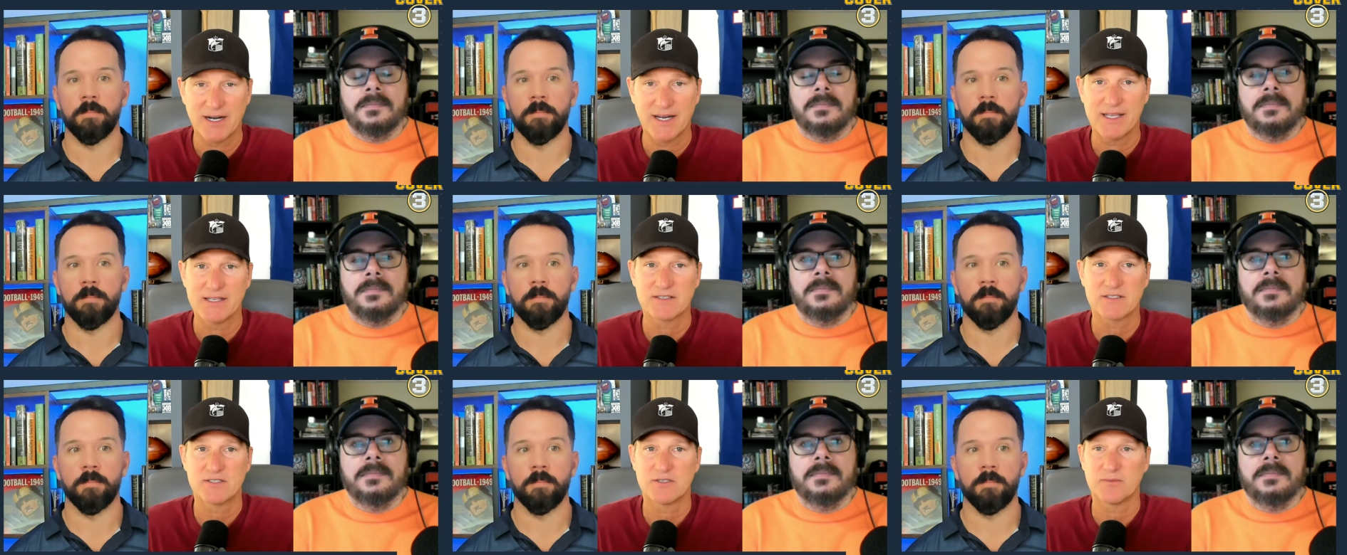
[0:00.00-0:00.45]

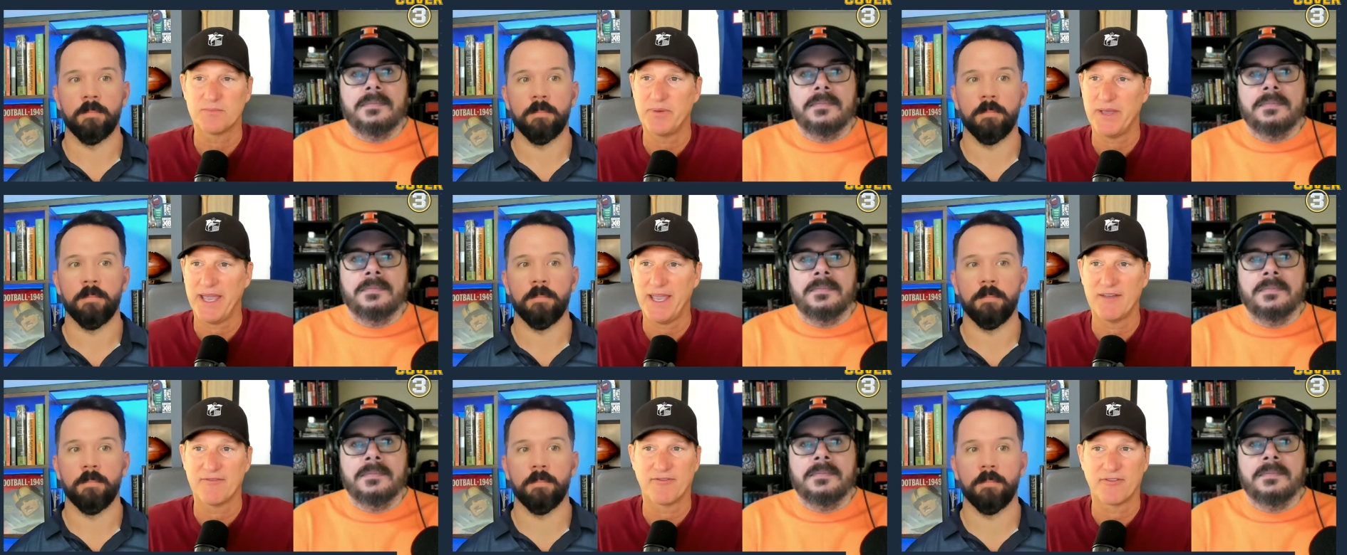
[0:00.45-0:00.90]
Speaker 1: is to
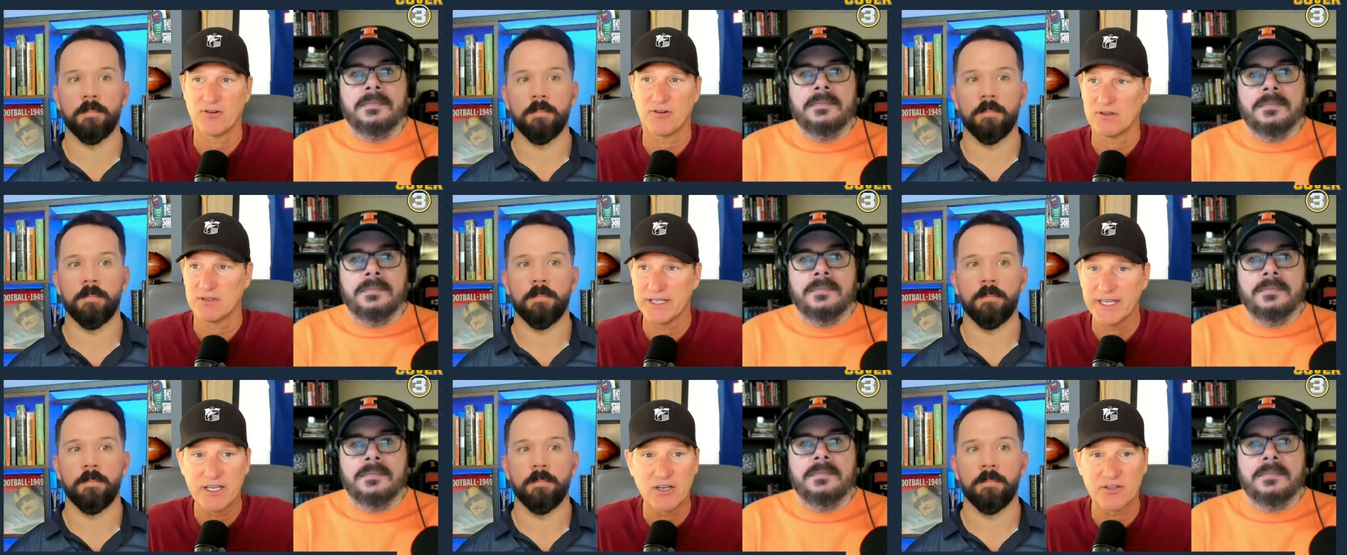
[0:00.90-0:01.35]
pay for a
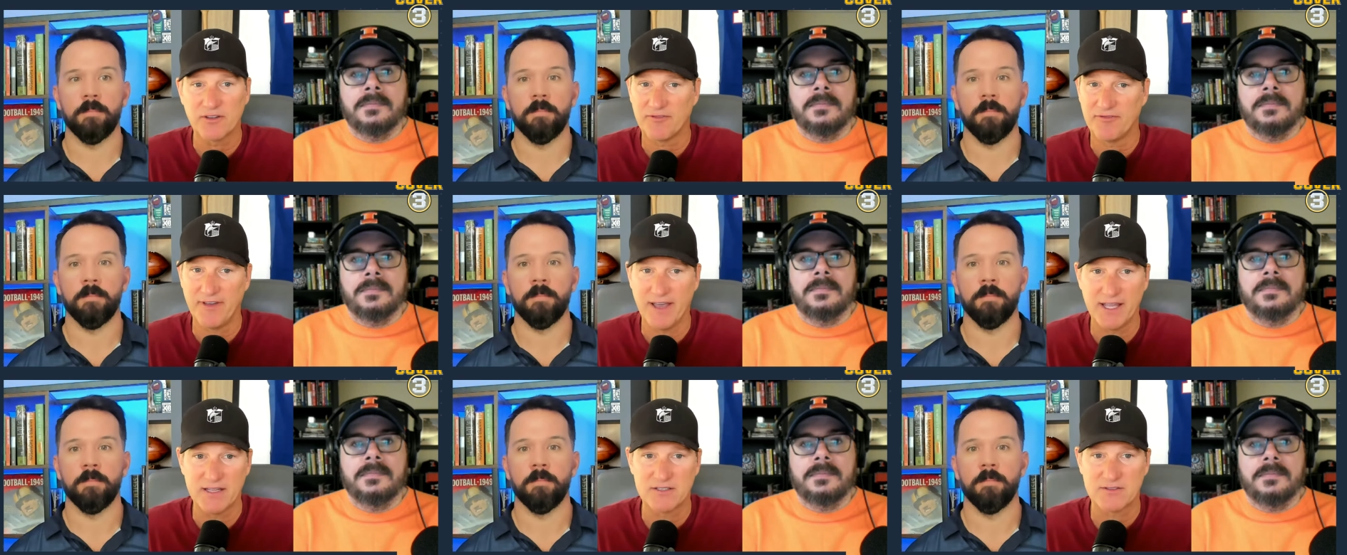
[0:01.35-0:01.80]
legal
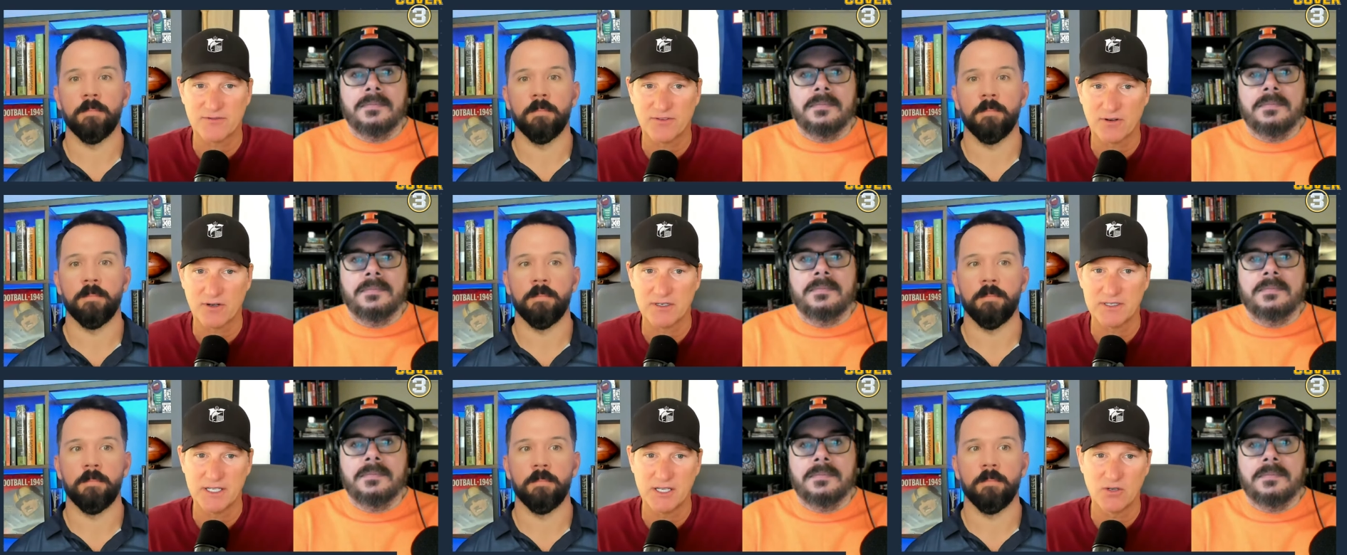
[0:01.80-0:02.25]
defense
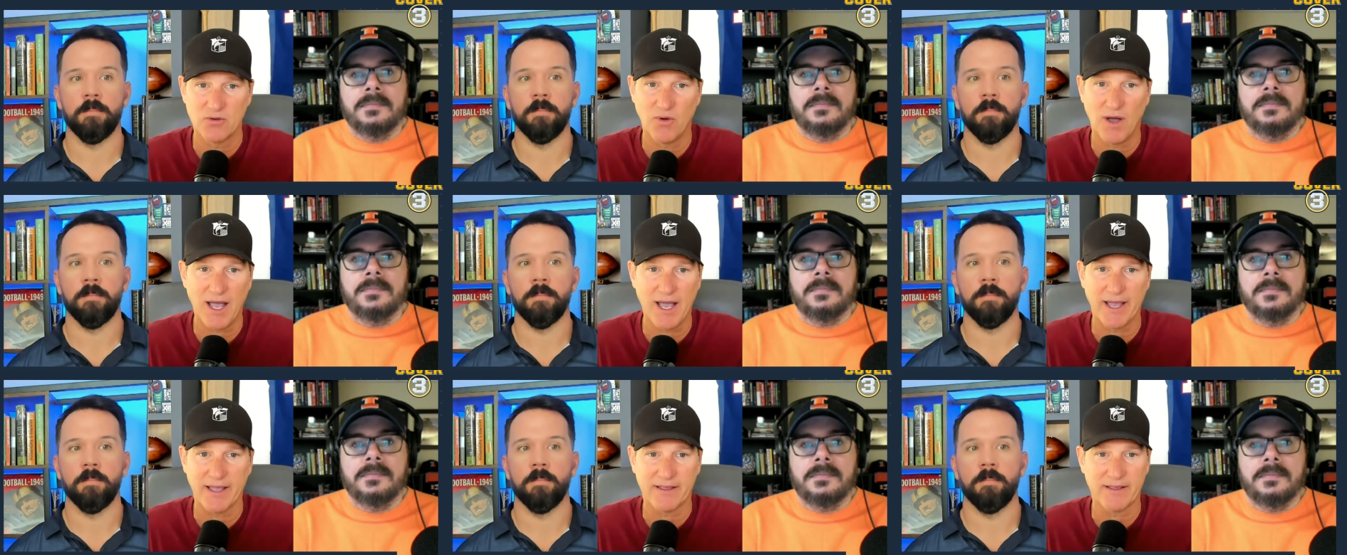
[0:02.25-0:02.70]
for a
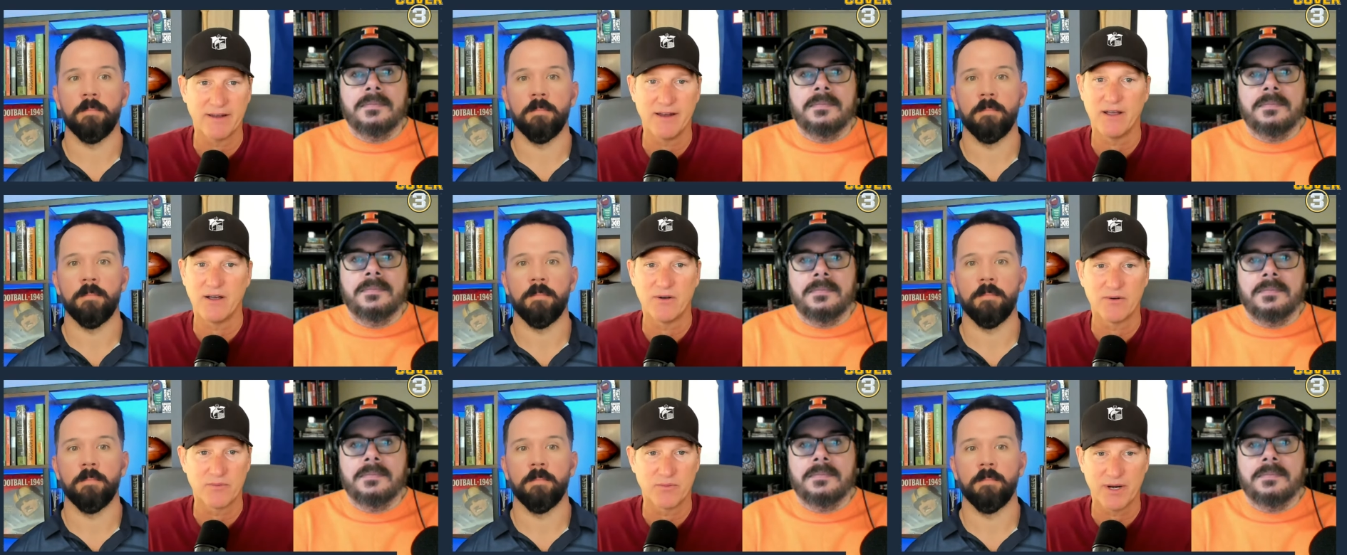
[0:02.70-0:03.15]
DUI, you
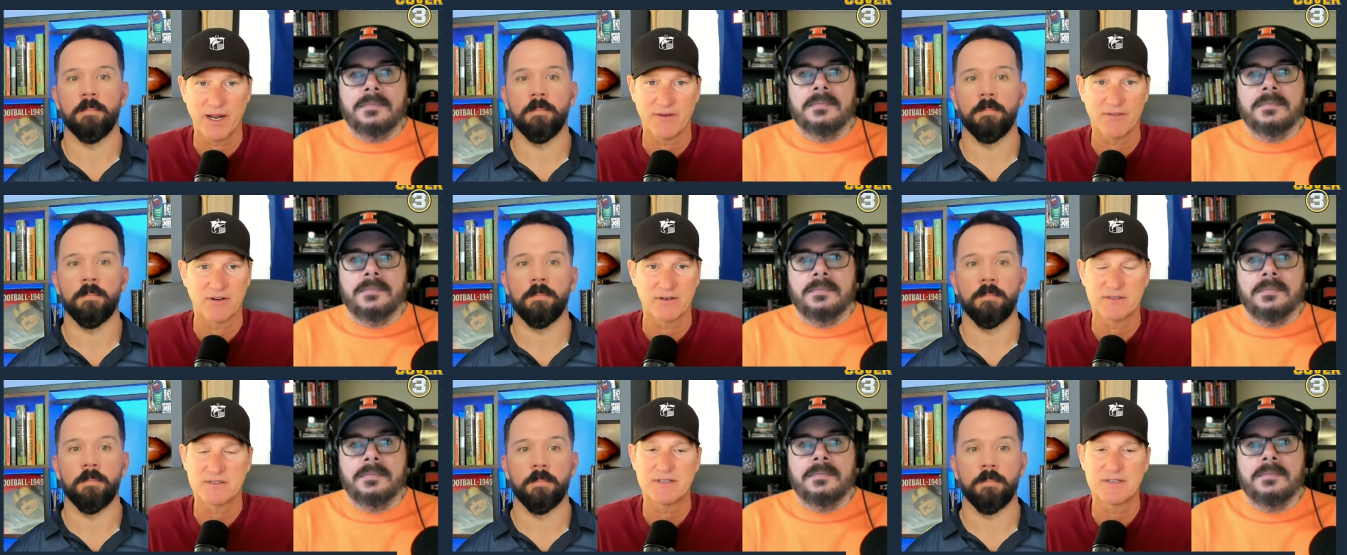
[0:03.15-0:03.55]
know, whatever,